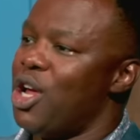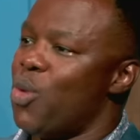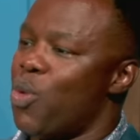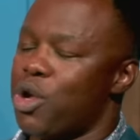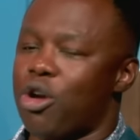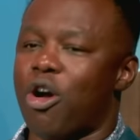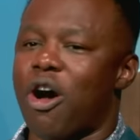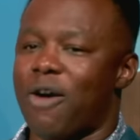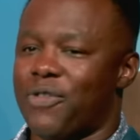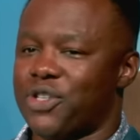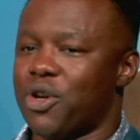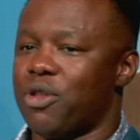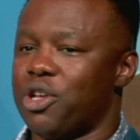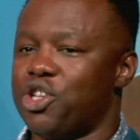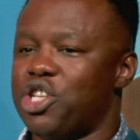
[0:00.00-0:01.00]
When you're an
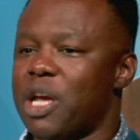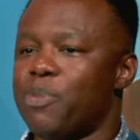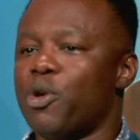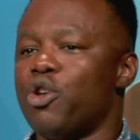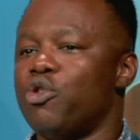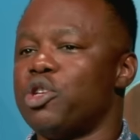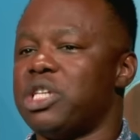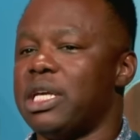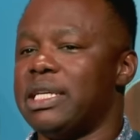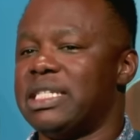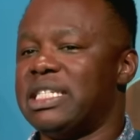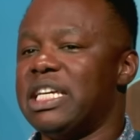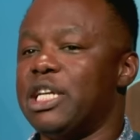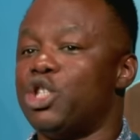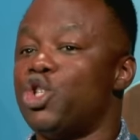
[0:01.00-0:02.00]
officer on the ship, you usually
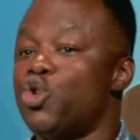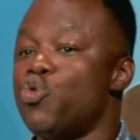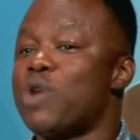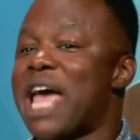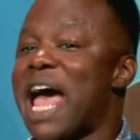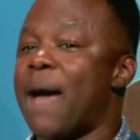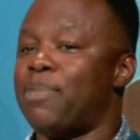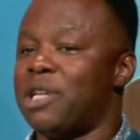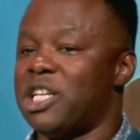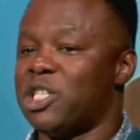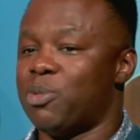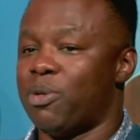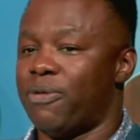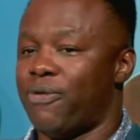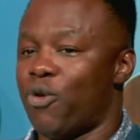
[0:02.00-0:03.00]
see two
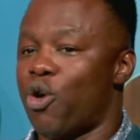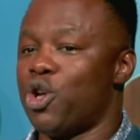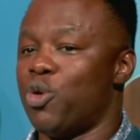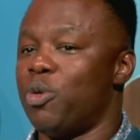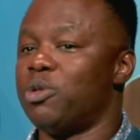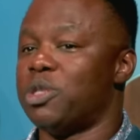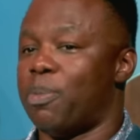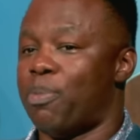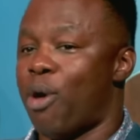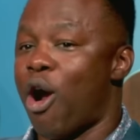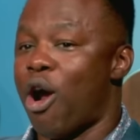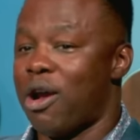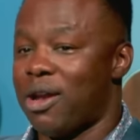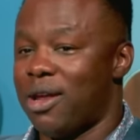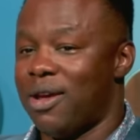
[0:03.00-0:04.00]
captains before you
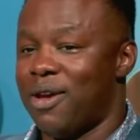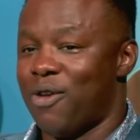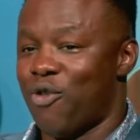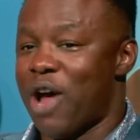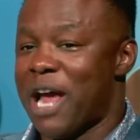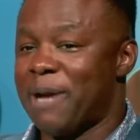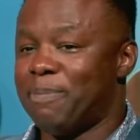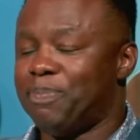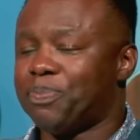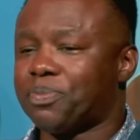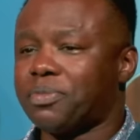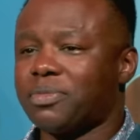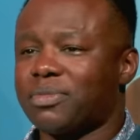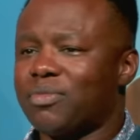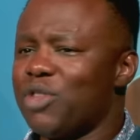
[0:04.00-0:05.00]
depart, right?
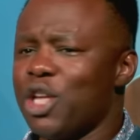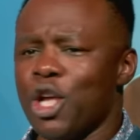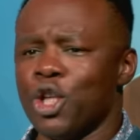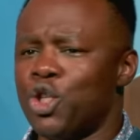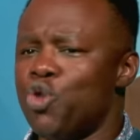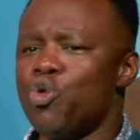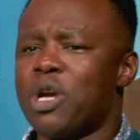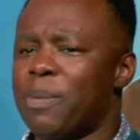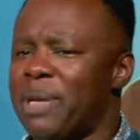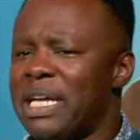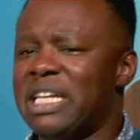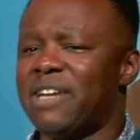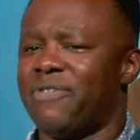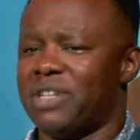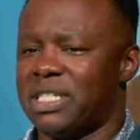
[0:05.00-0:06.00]
Two completely
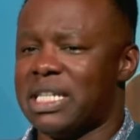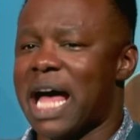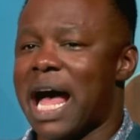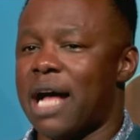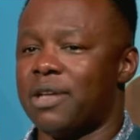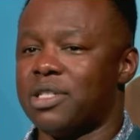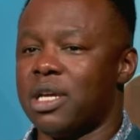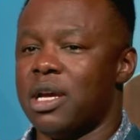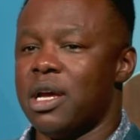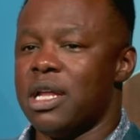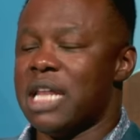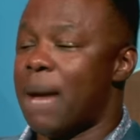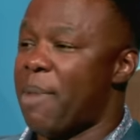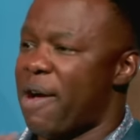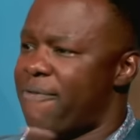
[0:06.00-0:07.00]
different styles.
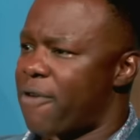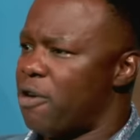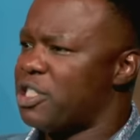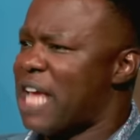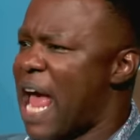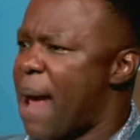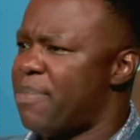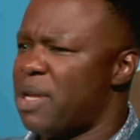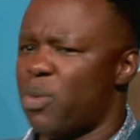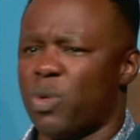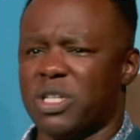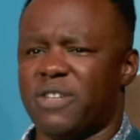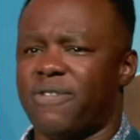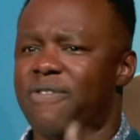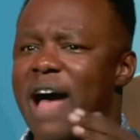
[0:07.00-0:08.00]
Now, my first captain
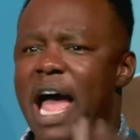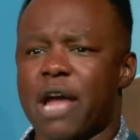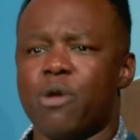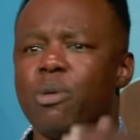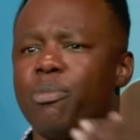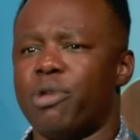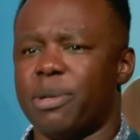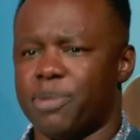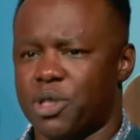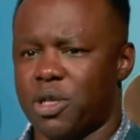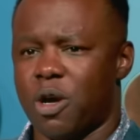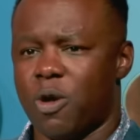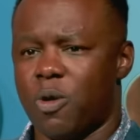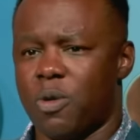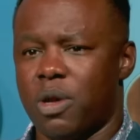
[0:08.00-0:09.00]
was fire and
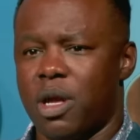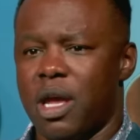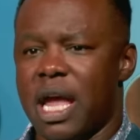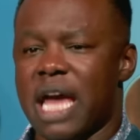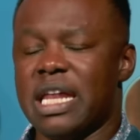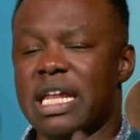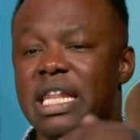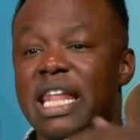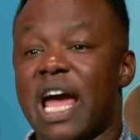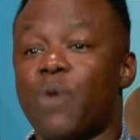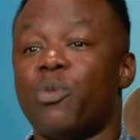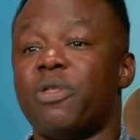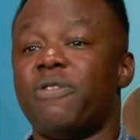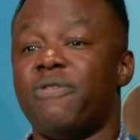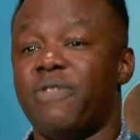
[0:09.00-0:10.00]
brimstone, and he led
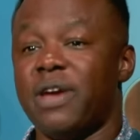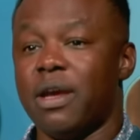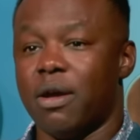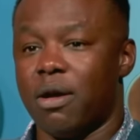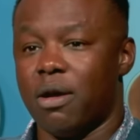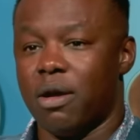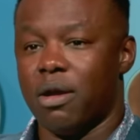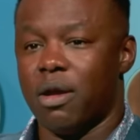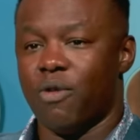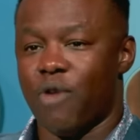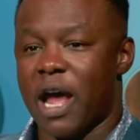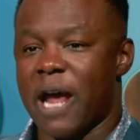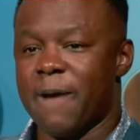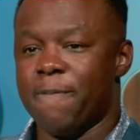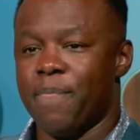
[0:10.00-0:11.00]
with fear.
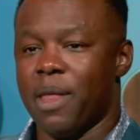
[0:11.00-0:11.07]
Right?